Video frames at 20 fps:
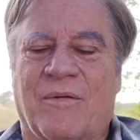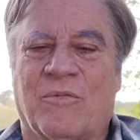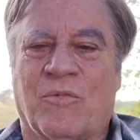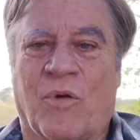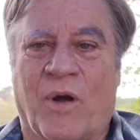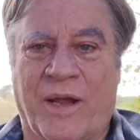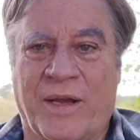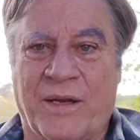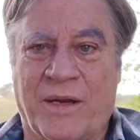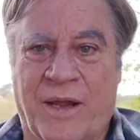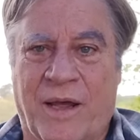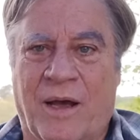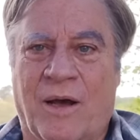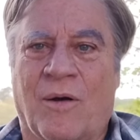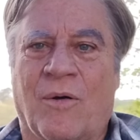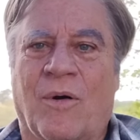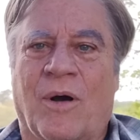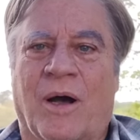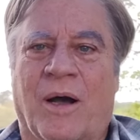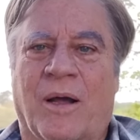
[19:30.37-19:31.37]
Right
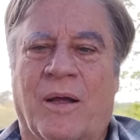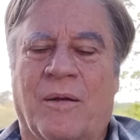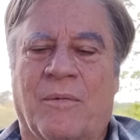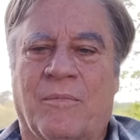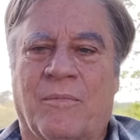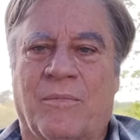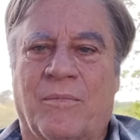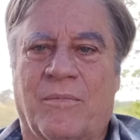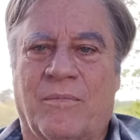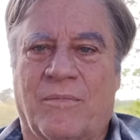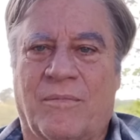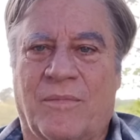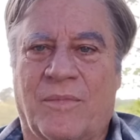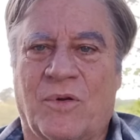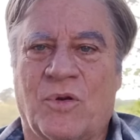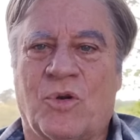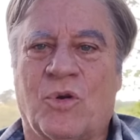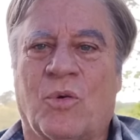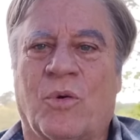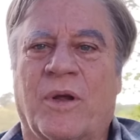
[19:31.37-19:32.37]
now, I am
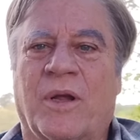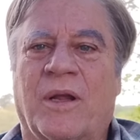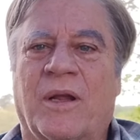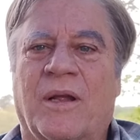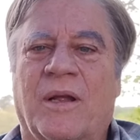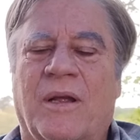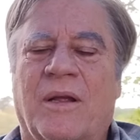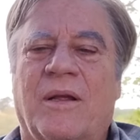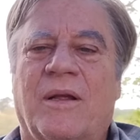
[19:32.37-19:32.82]
doing